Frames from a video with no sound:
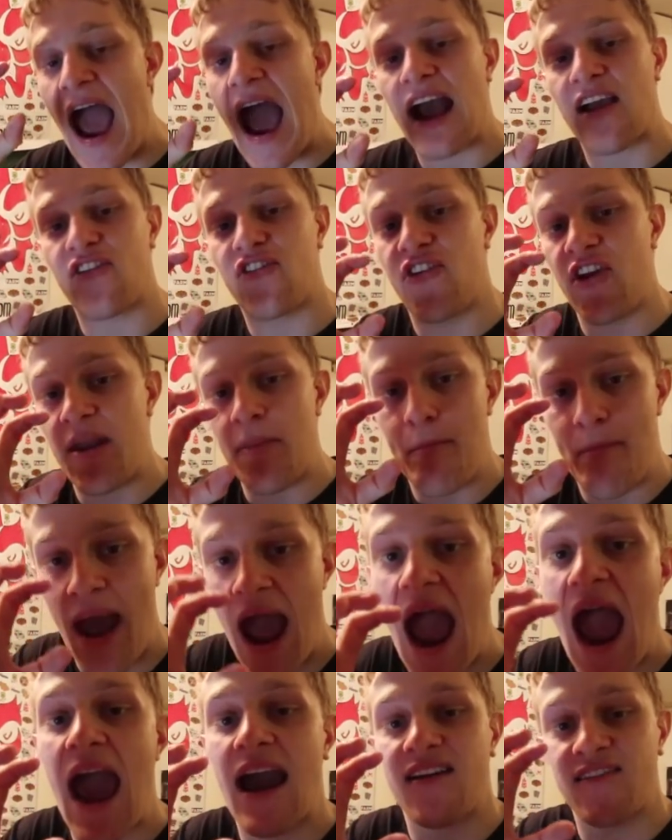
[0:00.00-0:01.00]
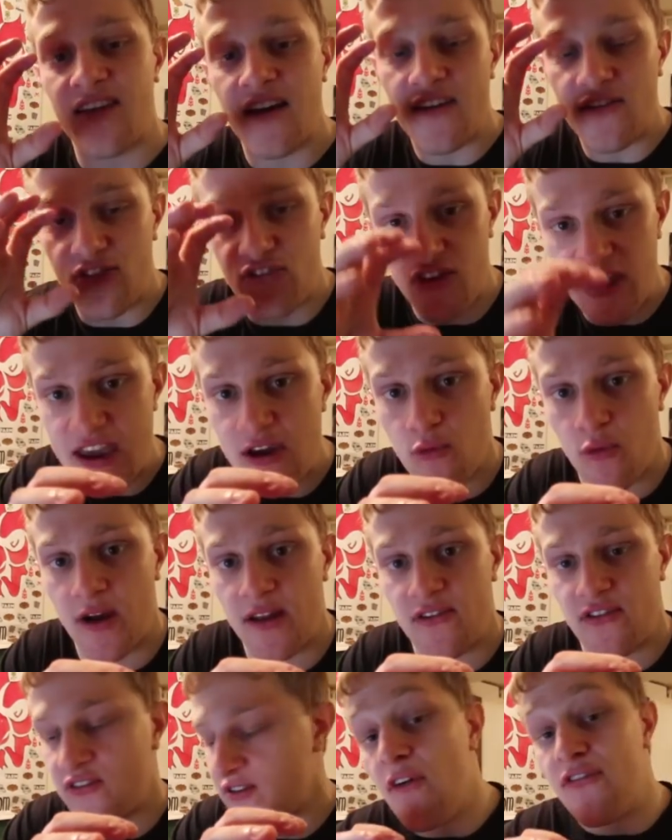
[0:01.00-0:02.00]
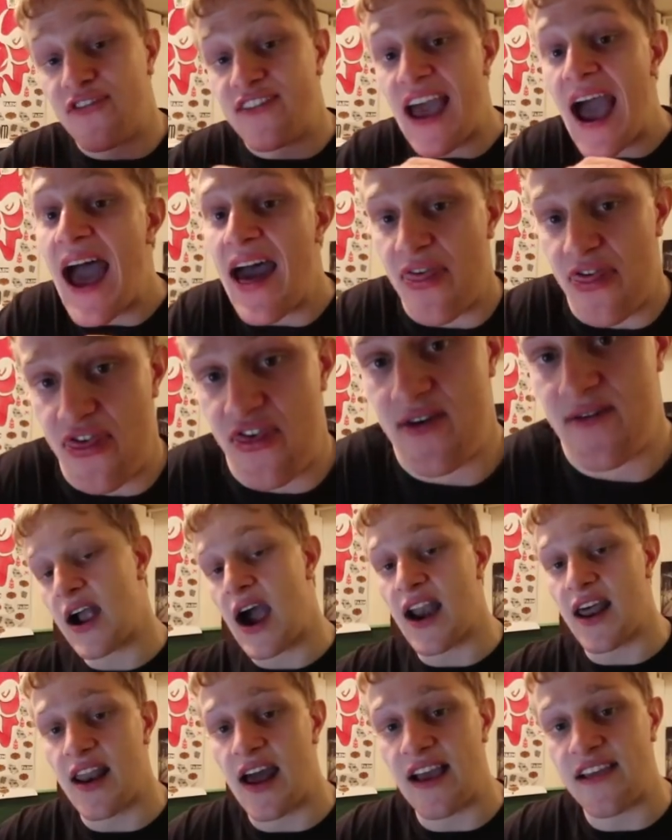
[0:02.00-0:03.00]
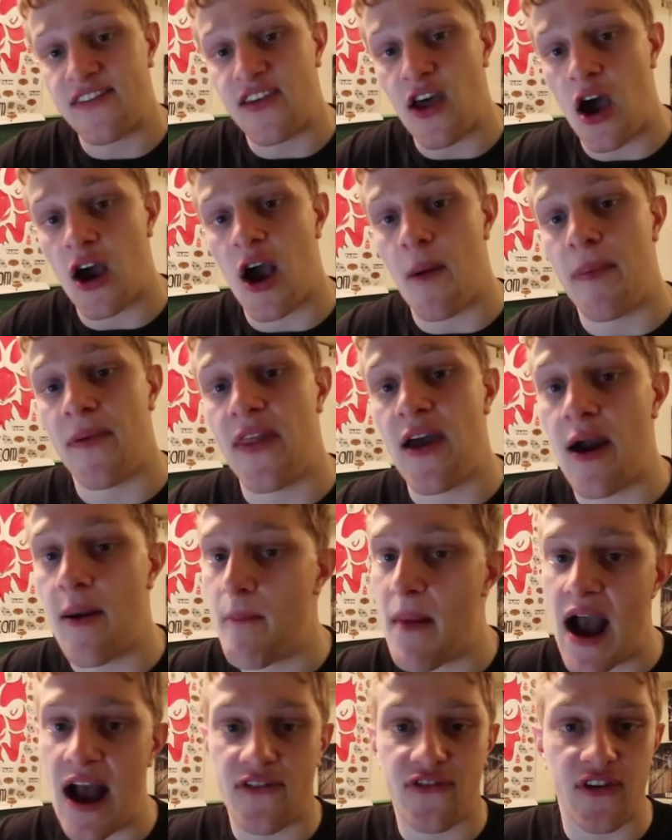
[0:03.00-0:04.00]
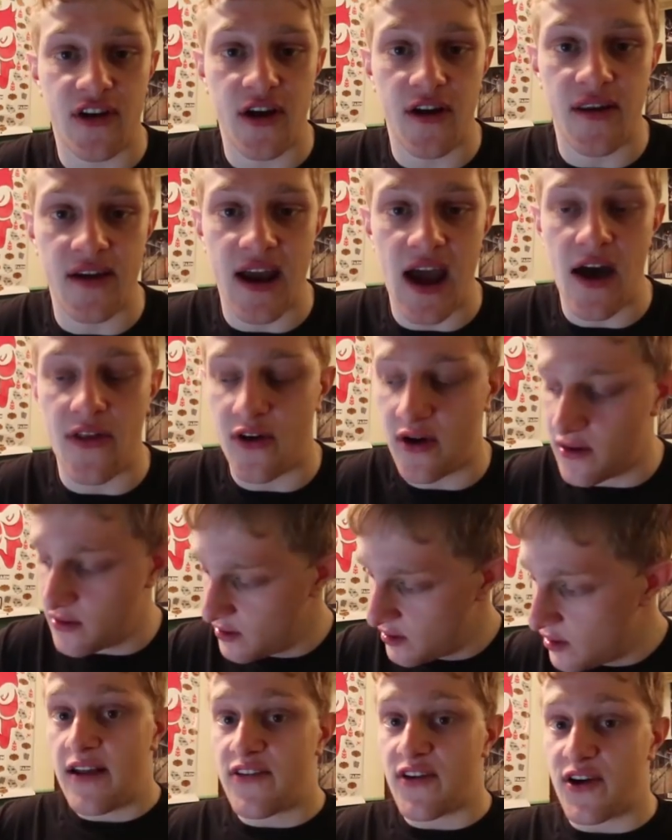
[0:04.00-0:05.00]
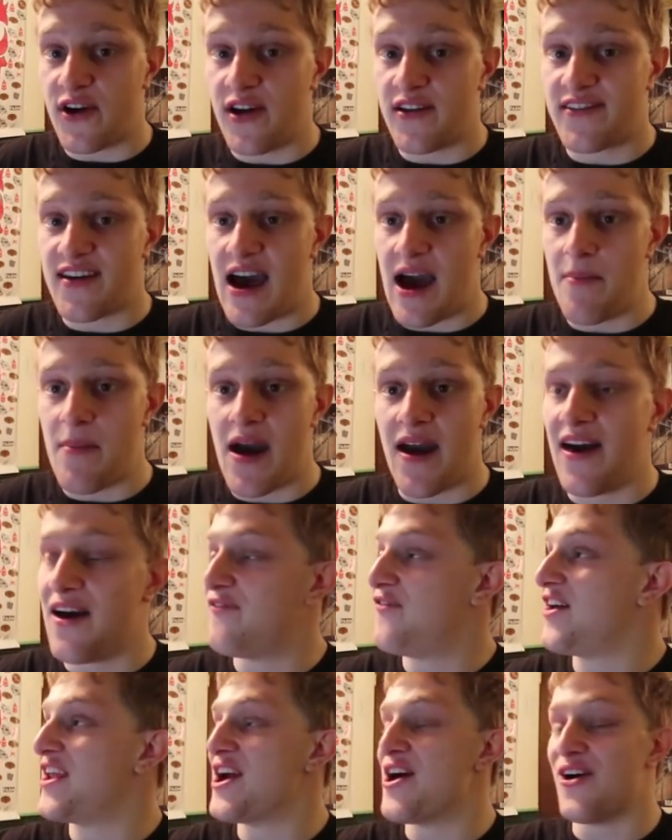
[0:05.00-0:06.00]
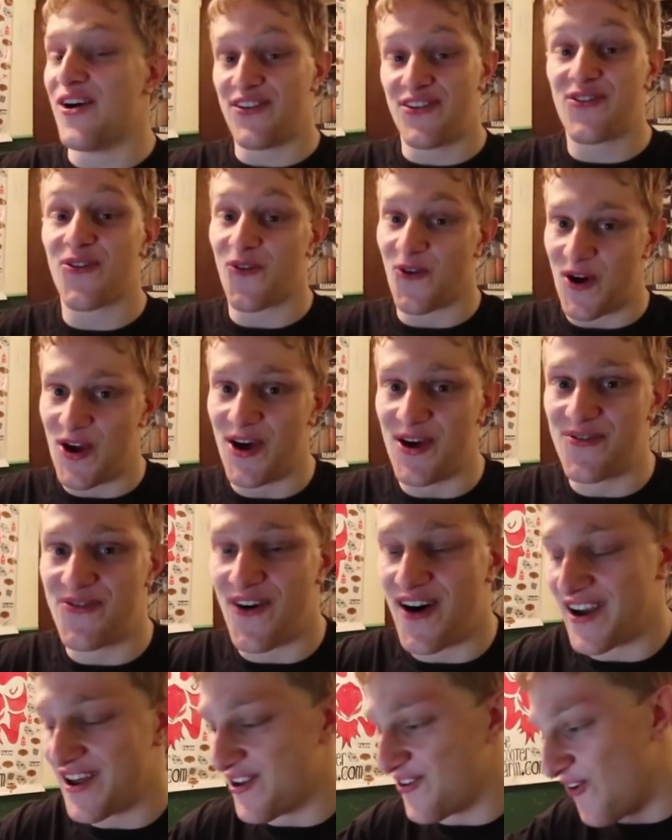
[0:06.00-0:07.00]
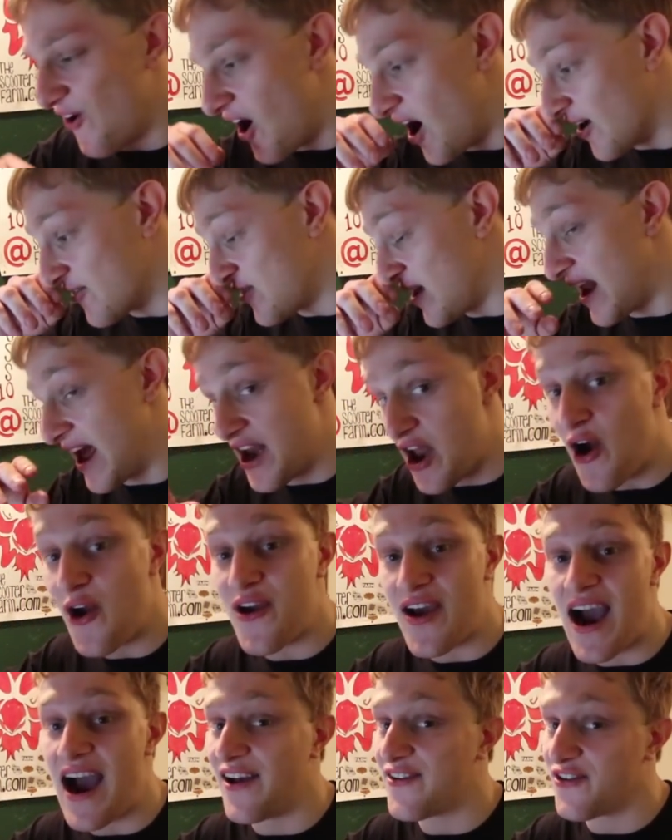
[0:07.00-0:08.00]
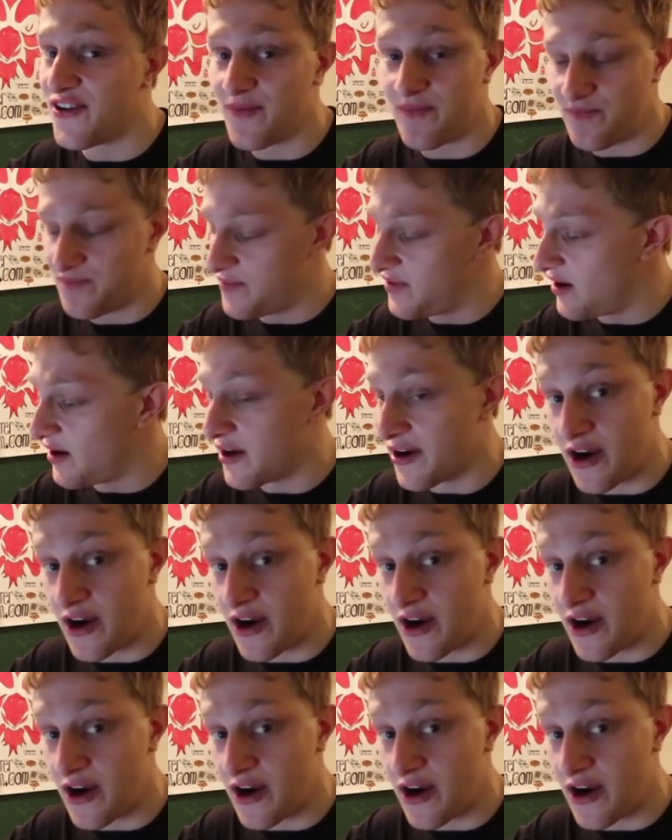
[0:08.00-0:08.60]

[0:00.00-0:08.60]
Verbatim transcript: action-packed sequence of death. Got a nice song up in there, mashed it good together. It's a good time, man. That video is really funny to watch. And I know you guys are, there.